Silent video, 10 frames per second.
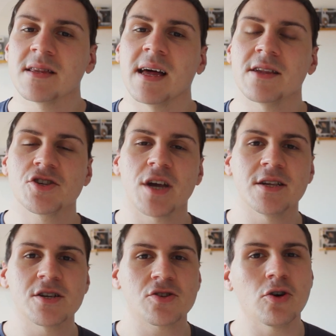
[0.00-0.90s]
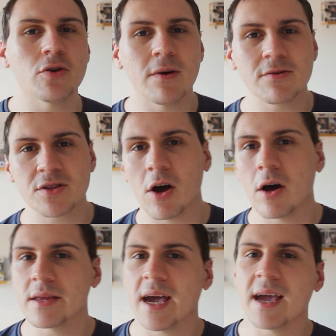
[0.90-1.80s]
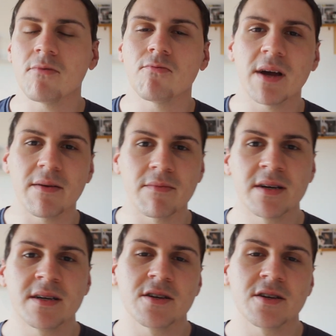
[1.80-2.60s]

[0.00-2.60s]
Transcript: that changes almost on a whim.